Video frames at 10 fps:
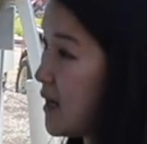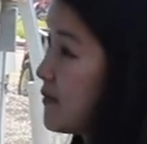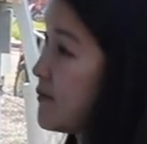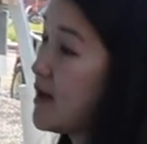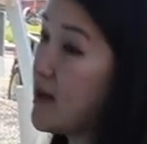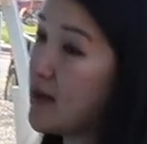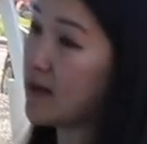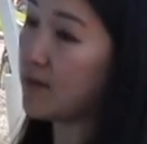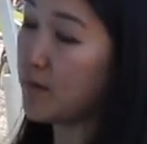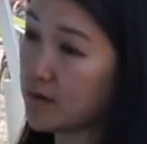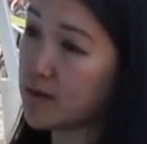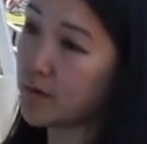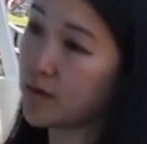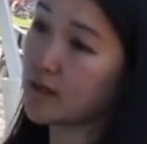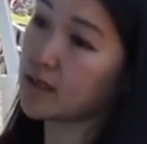Um, okay. And most
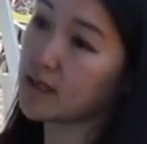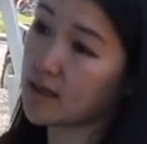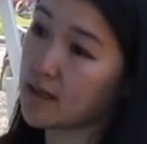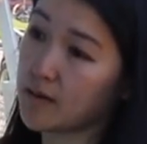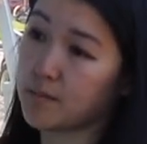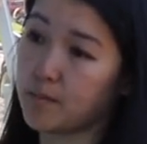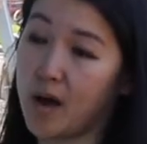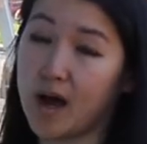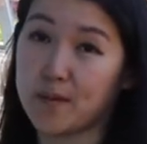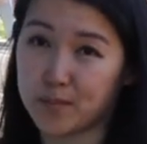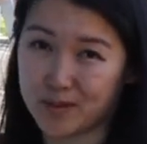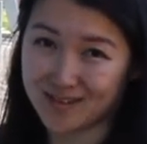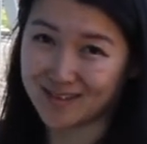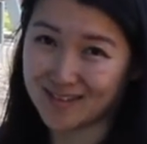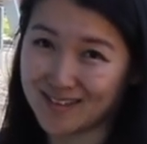importantly, the pump.
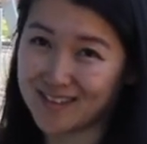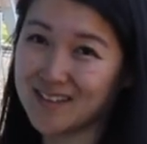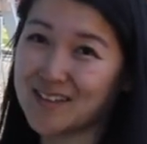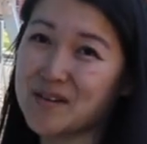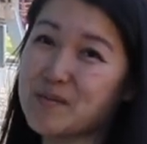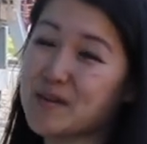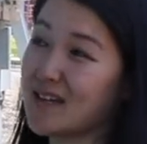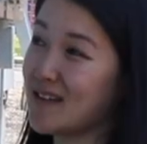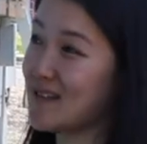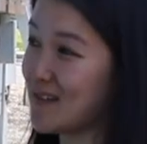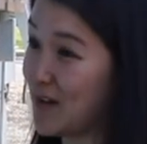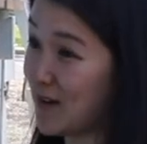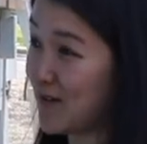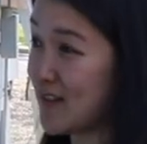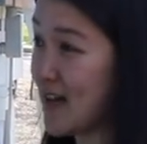Because a
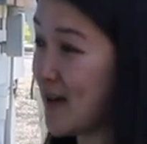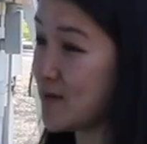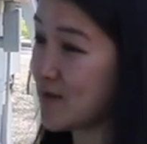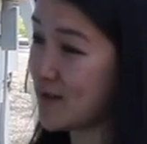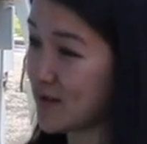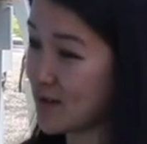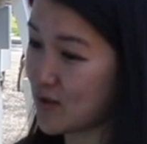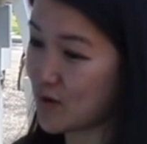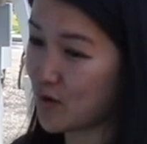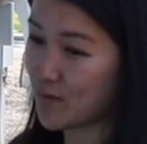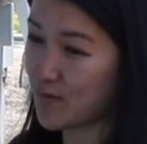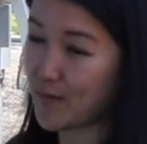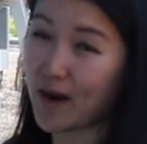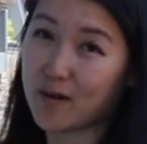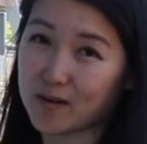lot of the times when there's a storm, the
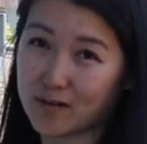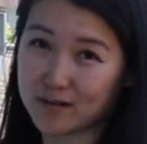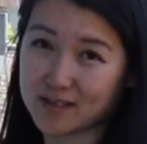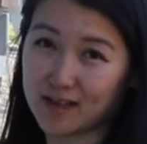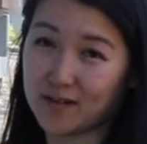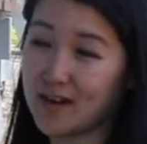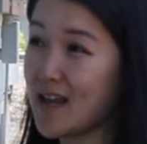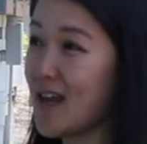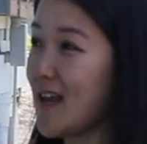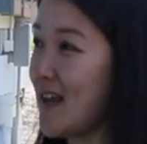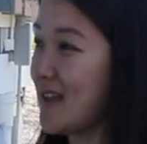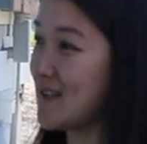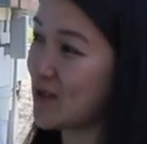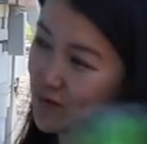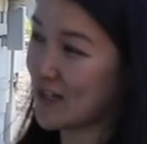power goes out. Yeah.
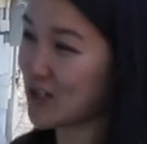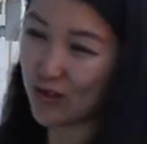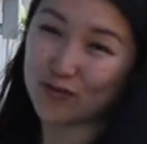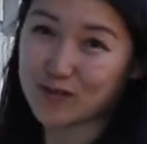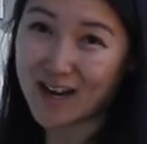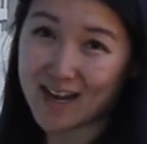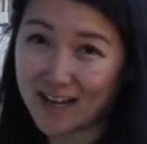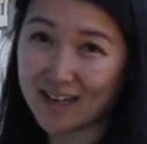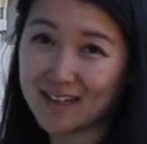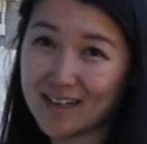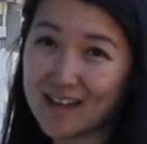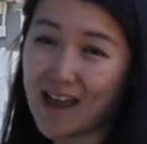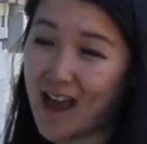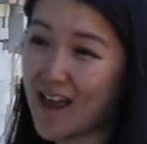It's torrential rain, uh.